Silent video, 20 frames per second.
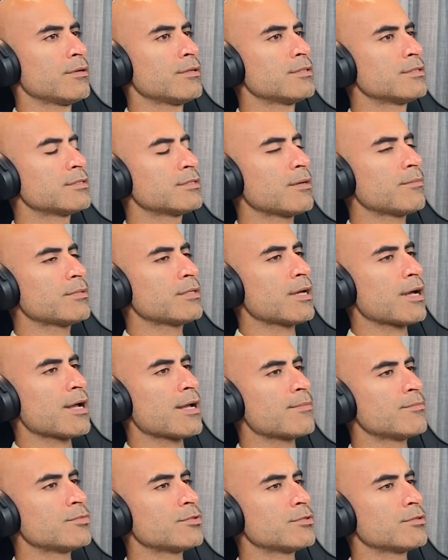
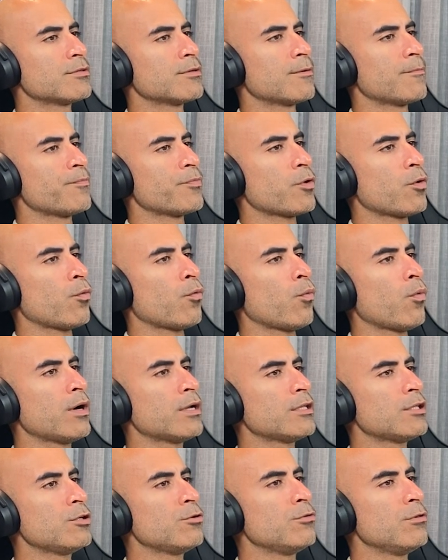Sometimes
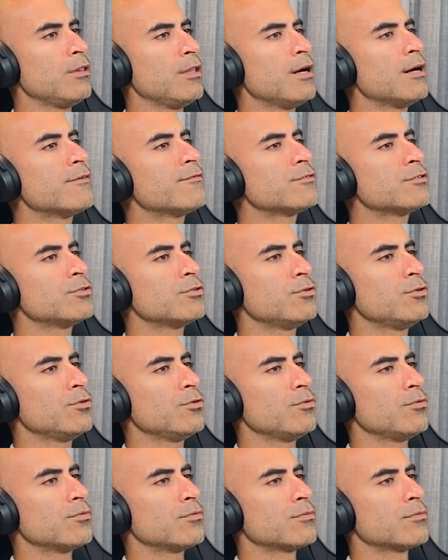what you love to
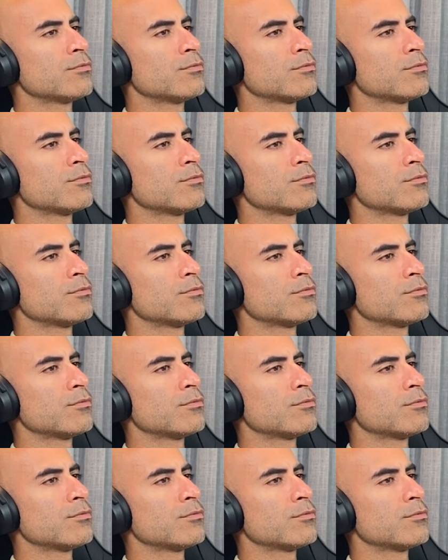do,